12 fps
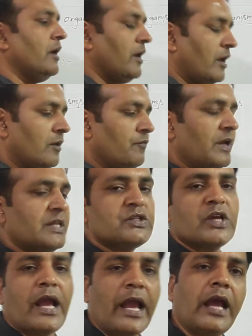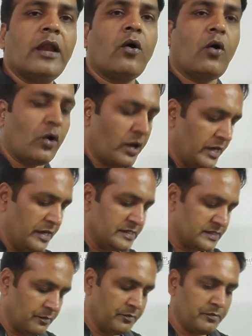in which an
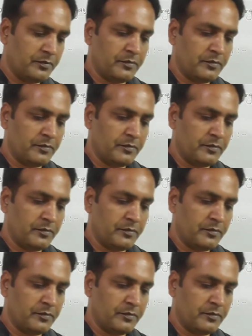organism